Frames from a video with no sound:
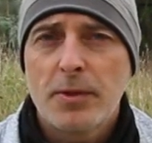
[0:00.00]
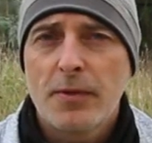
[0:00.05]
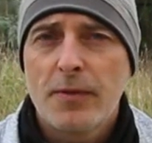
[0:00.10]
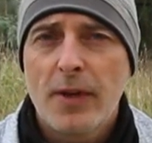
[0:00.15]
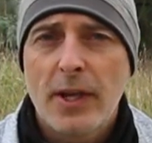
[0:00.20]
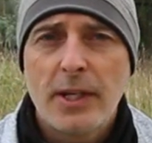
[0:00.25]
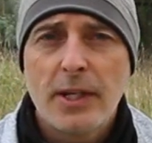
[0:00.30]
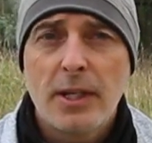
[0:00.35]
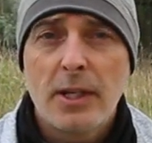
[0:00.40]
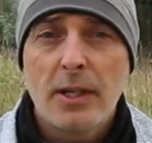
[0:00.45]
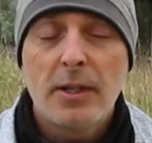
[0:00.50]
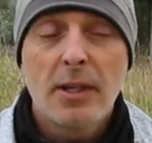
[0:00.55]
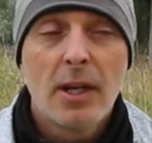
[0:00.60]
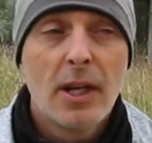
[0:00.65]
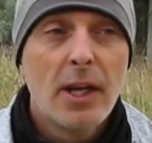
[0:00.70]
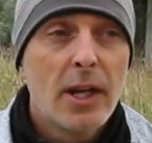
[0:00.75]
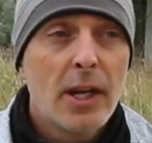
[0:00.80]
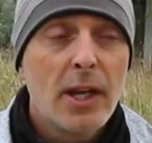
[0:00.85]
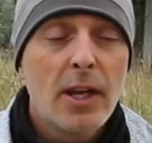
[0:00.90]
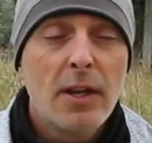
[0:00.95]
have ended,
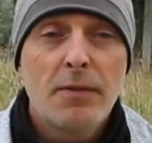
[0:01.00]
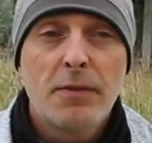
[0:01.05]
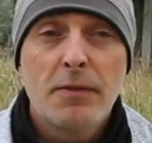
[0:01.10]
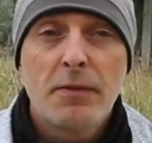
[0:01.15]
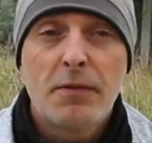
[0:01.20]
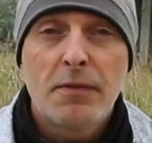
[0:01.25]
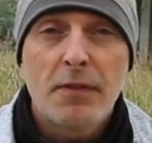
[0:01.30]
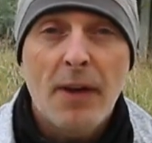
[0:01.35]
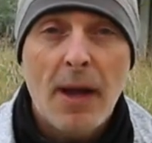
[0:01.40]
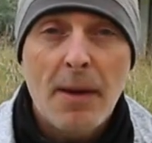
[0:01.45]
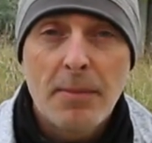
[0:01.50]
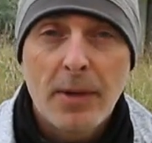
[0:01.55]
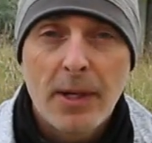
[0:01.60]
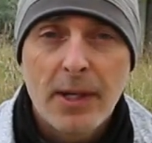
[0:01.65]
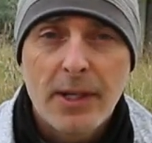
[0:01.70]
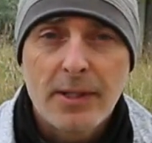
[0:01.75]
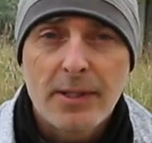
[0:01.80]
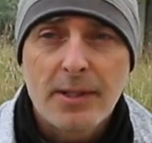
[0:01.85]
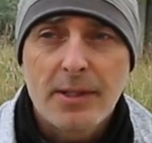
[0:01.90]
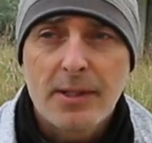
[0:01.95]
even
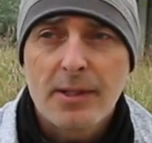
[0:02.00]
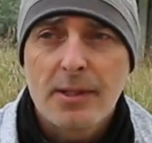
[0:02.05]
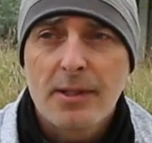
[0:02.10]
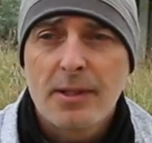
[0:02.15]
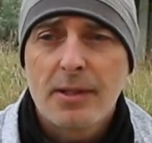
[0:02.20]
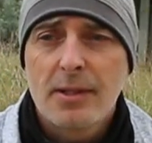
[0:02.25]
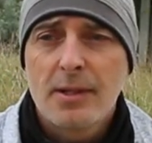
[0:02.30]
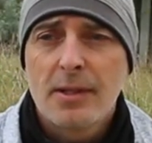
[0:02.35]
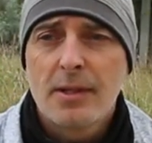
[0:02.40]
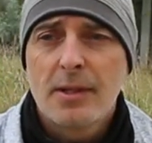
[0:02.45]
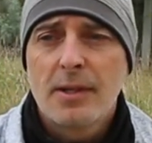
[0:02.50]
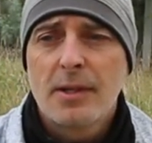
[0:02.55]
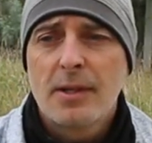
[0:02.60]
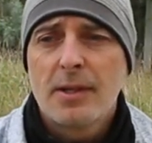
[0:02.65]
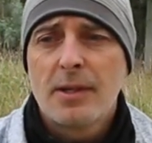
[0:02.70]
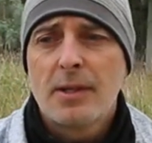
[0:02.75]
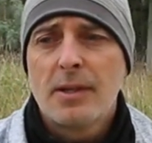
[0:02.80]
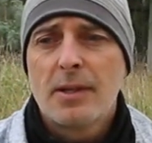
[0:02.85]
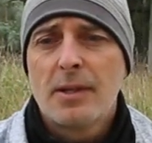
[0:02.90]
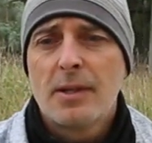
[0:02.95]
families
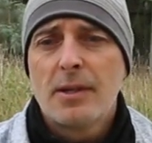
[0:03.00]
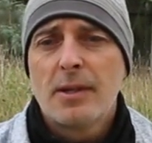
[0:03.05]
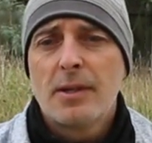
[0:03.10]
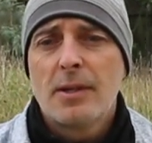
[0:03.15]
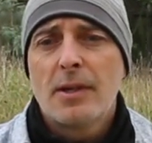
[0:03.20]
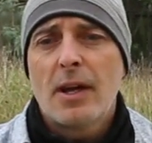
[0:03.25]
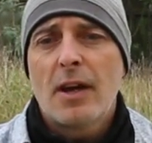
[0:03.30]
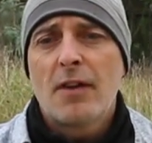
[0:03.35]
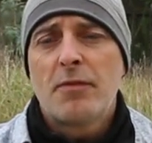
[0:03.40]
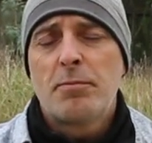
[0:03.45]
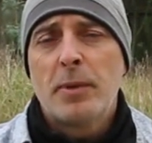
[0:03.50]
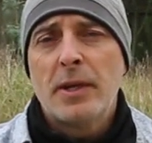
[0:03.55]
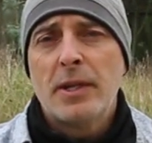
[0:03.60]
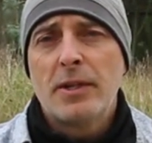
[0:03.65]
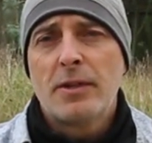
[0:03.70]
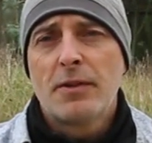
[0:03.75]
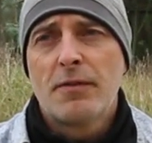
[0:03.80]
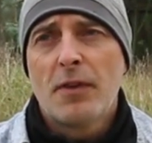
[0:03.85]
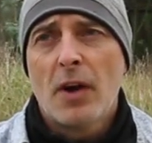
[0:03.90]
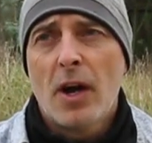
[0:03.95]
have been
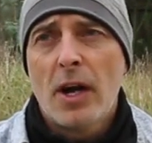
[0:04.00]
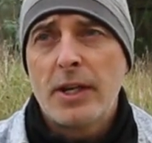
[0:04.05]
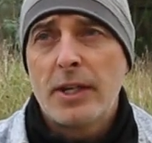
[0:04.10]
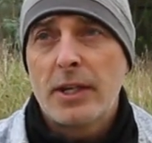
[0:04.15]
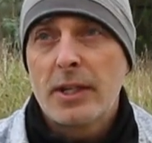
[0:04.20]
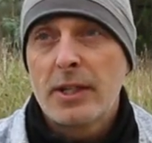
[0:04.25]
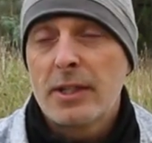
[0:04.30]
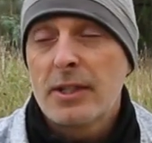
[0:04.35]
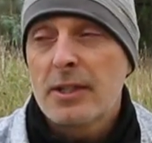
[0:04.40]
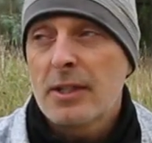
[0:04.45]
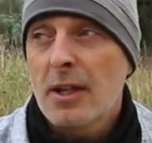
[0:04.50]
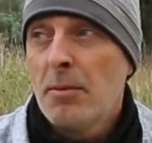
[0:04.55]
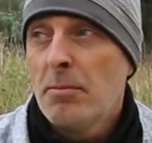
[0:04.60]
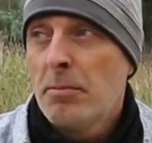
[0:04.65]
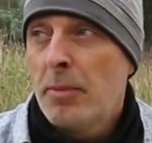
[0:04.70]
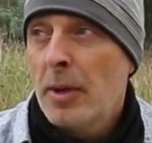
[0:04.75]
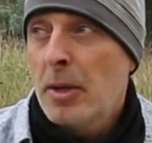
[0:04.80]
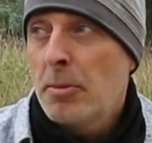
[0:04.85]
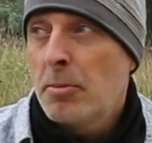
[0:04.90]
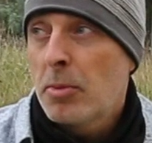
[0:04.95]
divided, and some
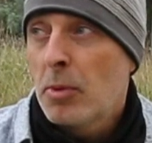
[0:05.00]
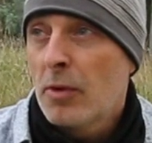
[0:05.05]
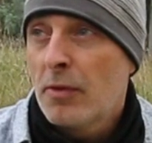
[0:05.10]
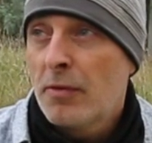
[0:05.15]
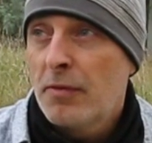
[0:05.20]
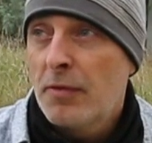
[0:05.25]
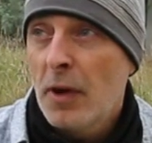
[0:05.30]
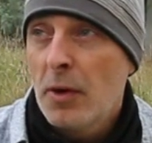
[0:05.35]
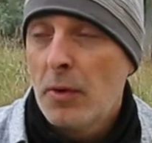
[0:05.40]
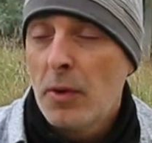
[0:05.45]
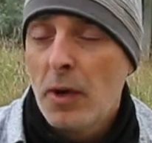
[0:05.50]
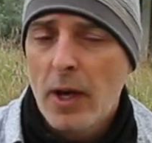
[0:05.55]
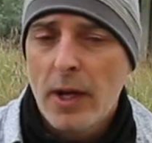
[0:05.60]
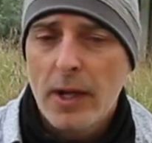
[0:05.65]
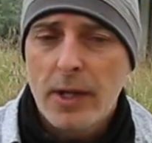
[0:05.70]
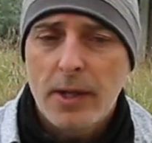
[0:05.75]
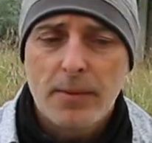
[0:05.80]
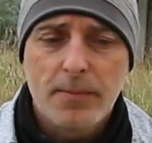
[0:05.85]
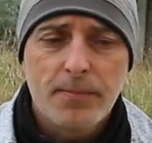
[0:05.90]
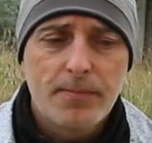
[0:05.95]
people have felt
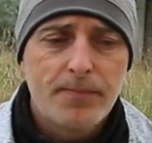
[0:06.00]
like,